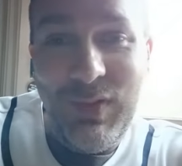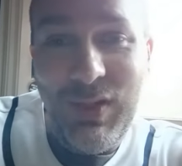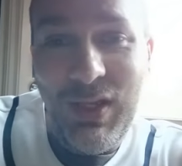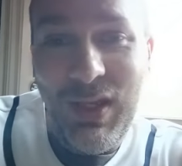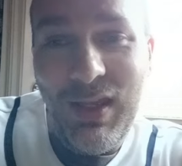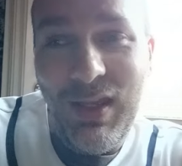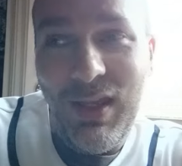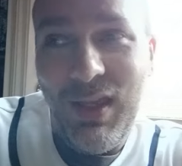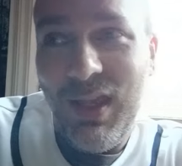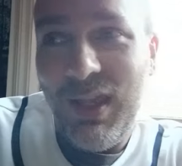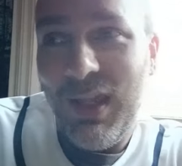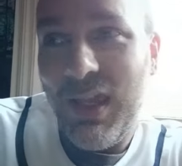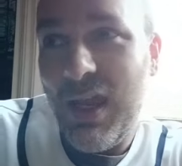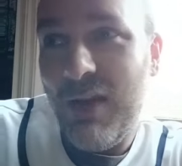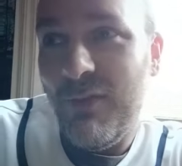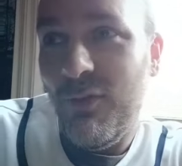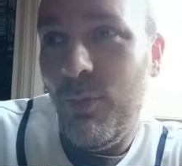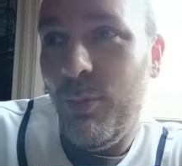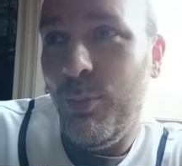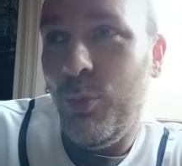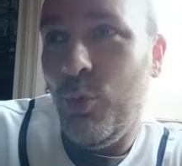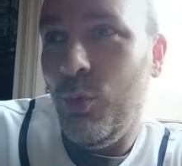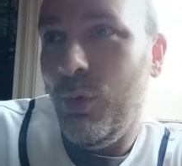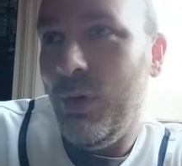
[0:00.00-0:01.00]
kind of
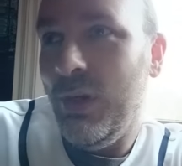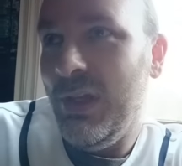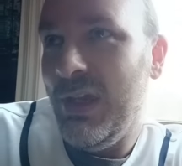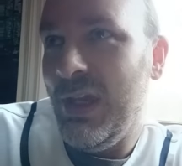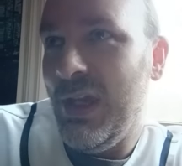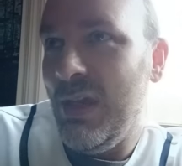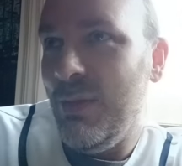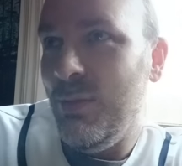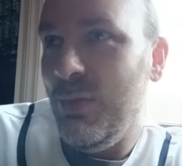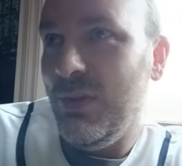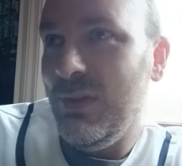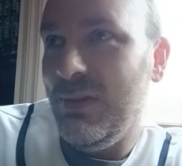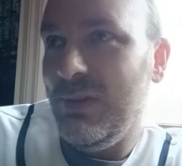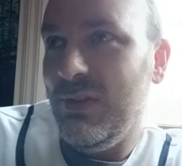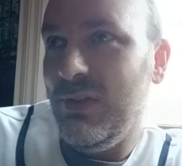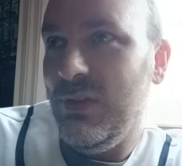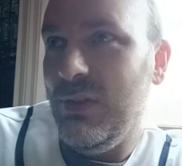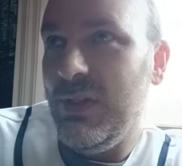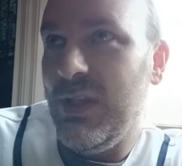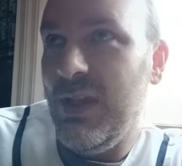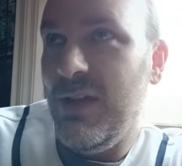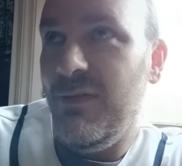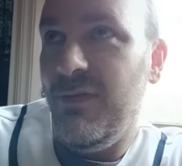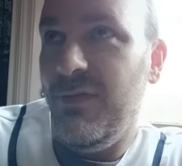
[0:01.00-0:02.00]
a boring game, but it's
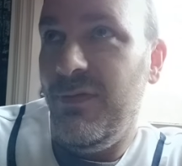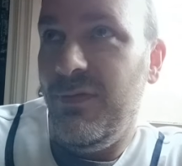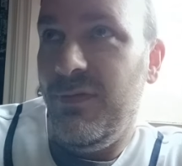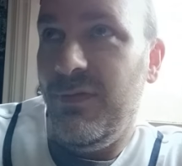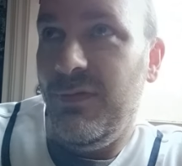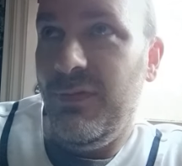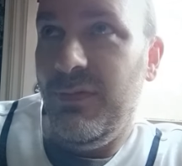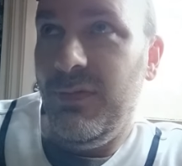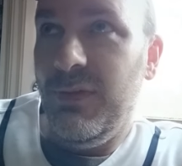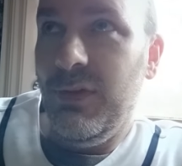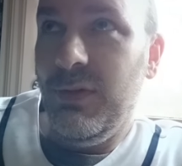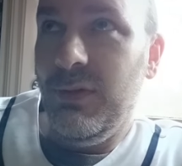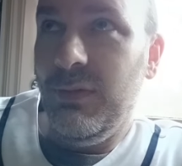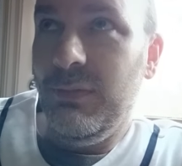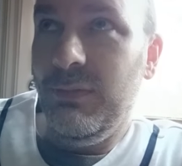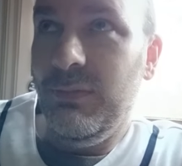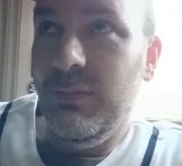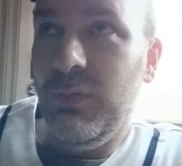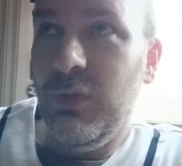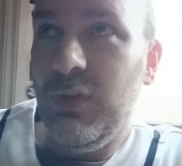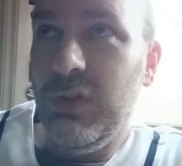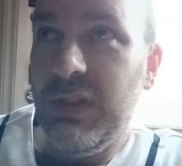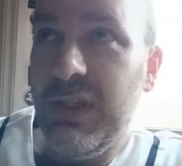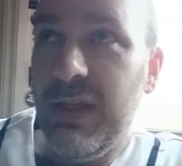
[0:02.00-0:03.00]
good to have you know
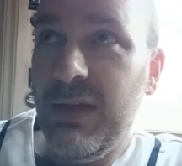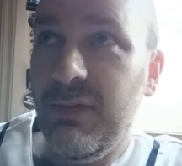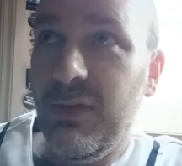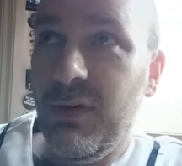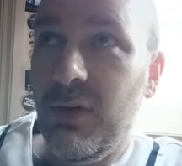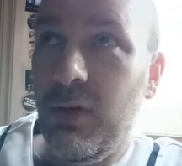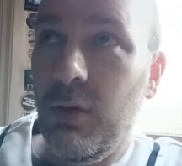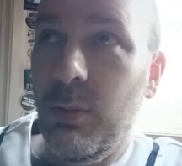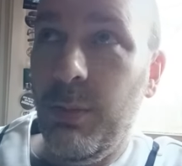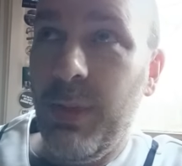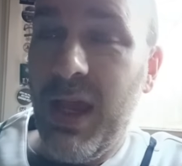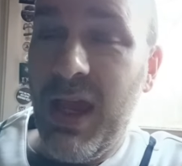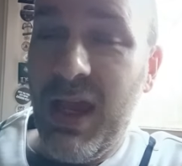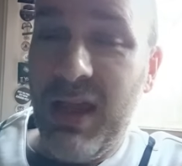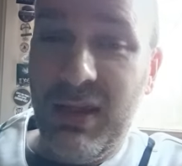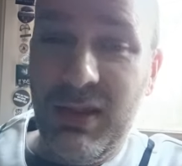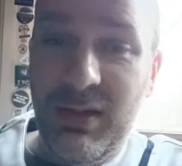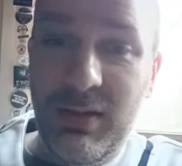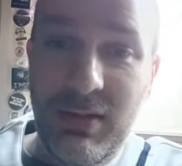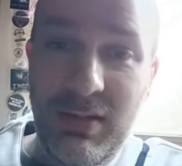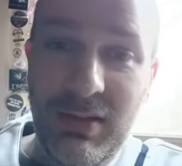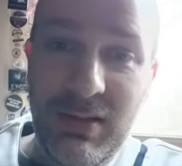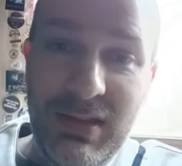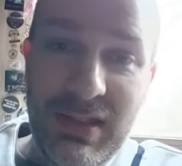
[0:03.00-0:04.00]
good to have it all
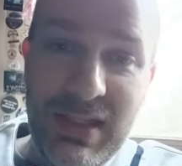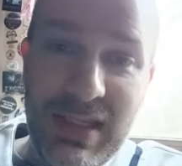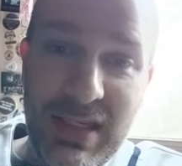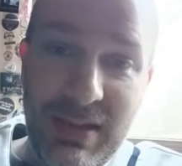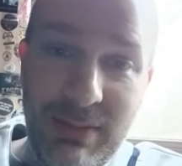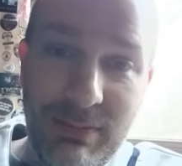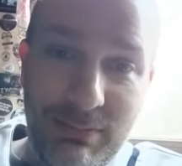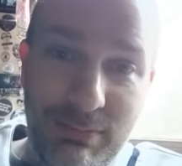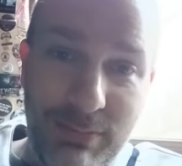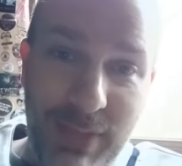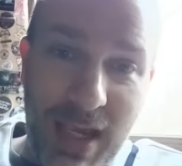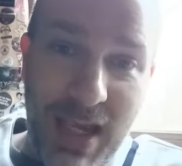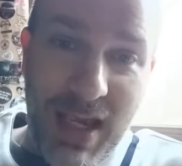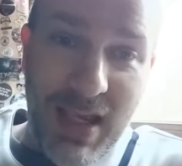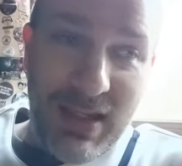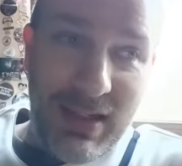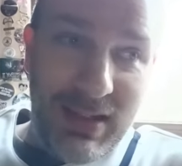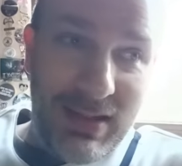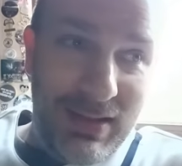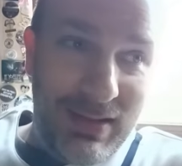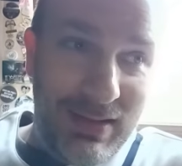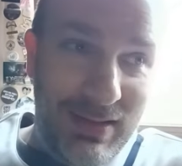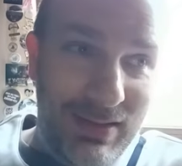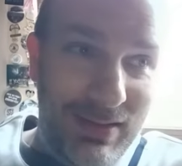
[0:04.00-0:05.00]
back, team
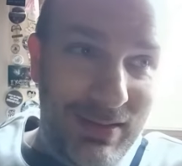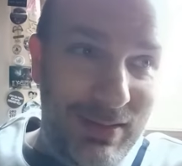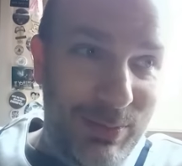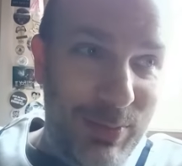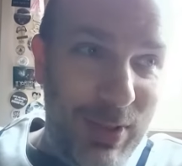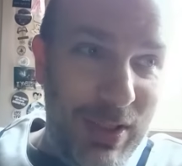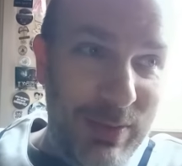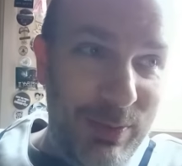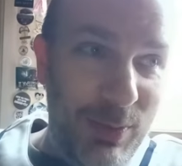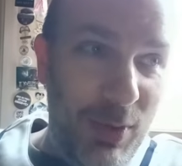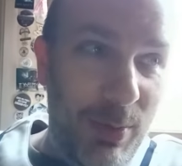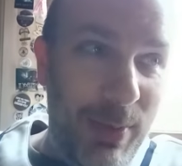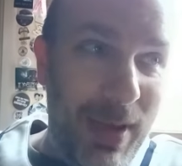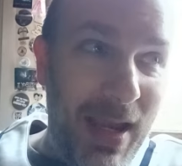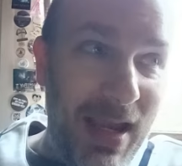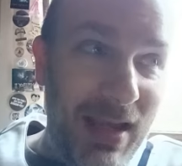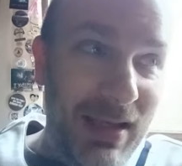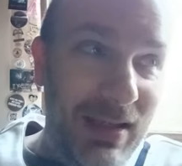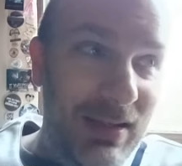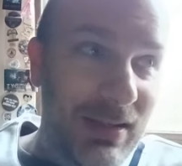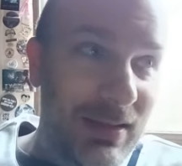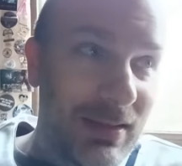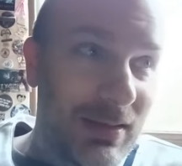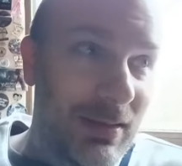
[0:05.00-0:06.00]
back, baseball
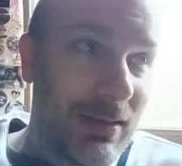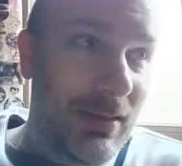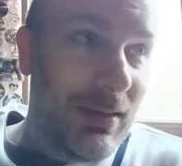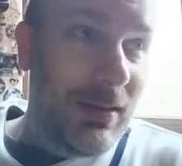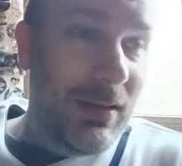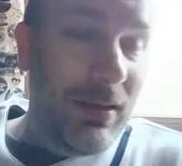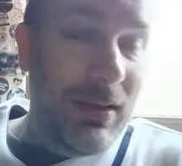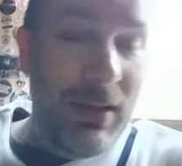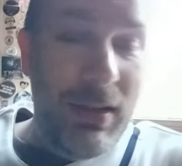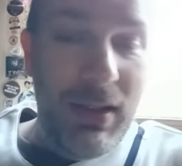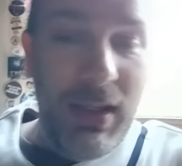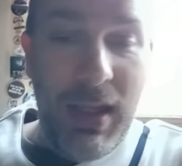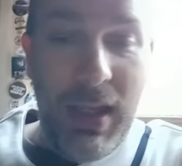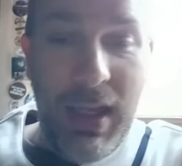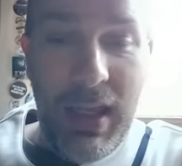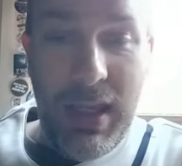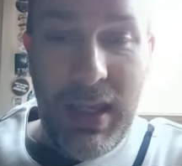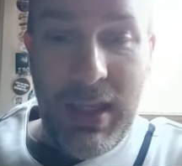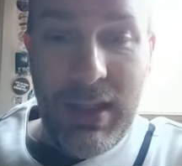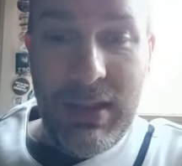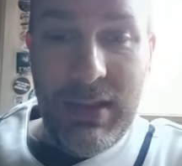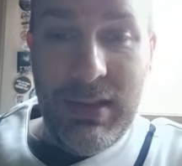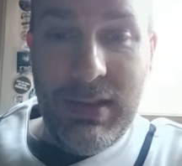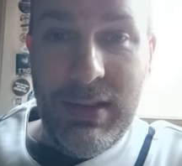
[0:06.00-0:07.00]
back,
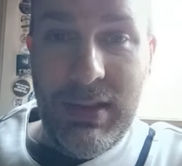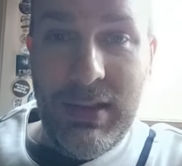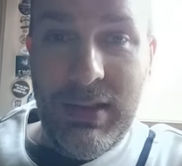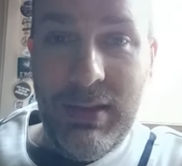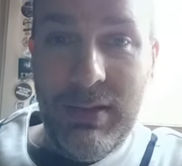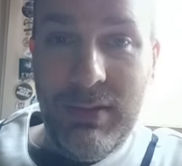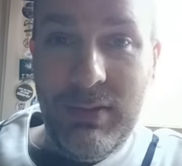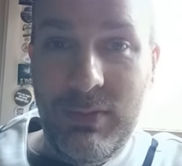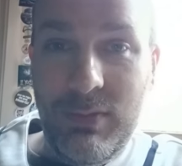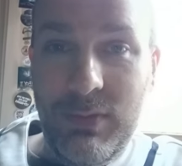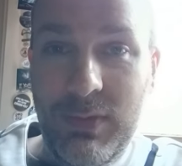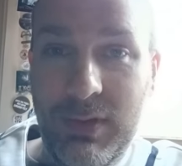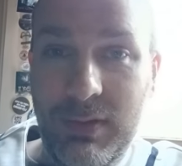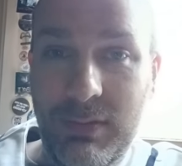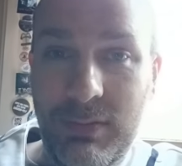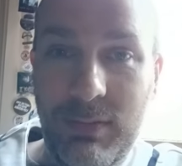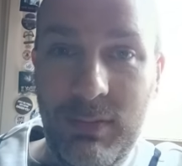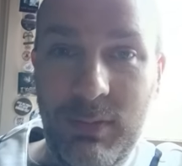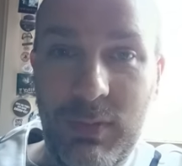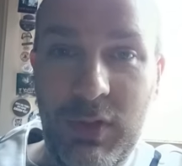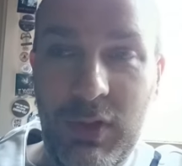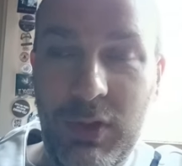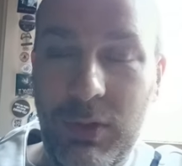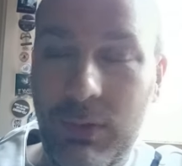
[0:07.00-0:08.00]
and uh, well, you